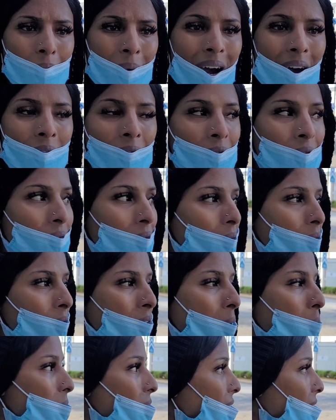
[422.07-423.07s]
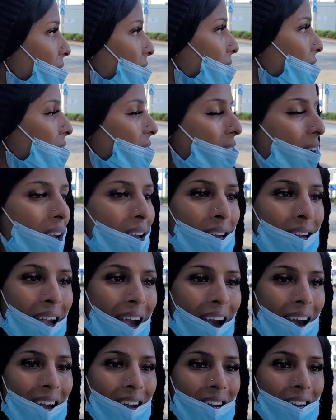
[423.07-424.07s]
my femininity, it
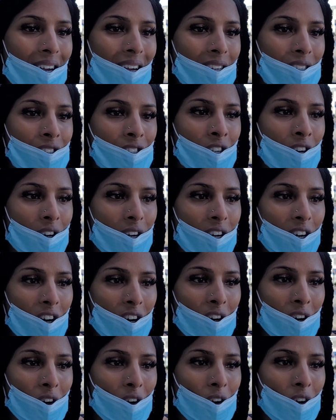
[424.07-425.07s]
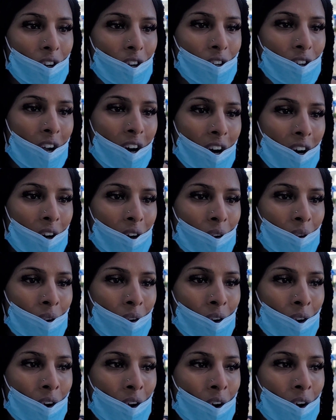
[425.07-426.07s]
got, it took him, you know,
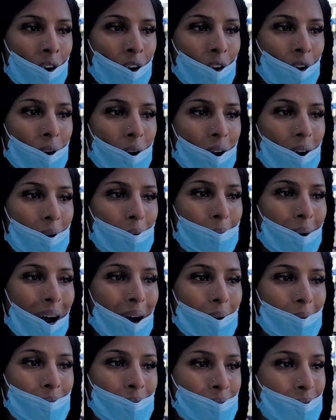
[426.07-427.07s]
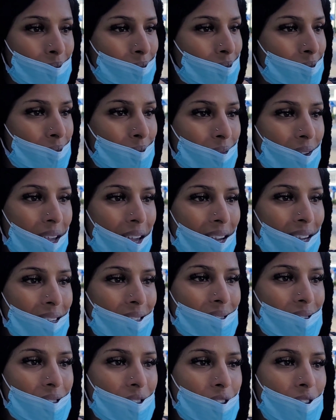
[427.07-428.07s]
my, it,
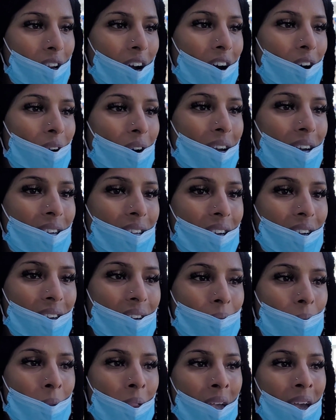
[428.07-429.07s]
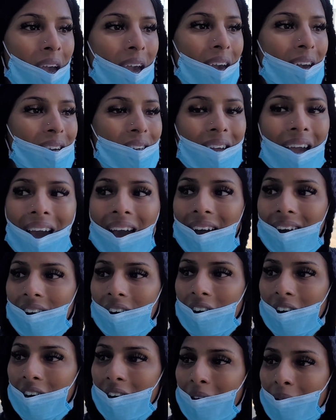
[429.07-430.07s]
you know, it, it got
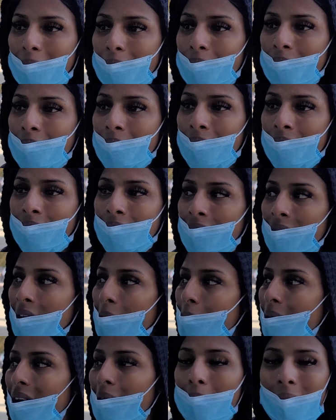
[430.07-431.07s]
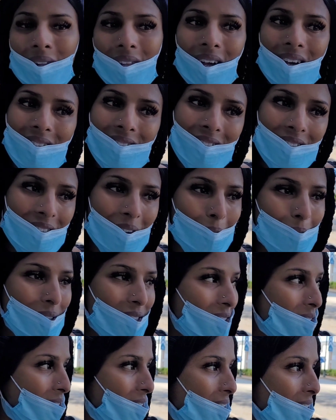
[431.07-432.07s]
um me. I'm gonna
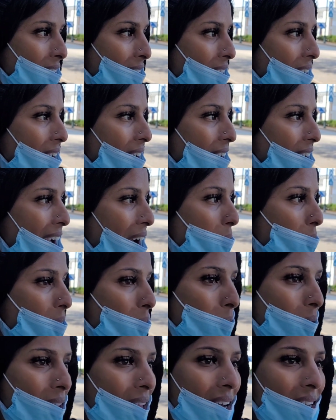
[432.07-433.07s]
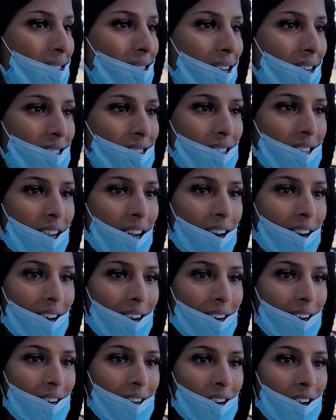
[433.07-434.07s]
just say it. It had got me as a
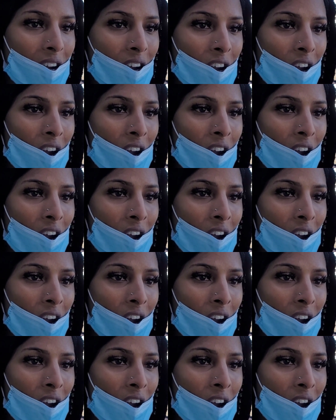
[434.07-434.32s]
kid,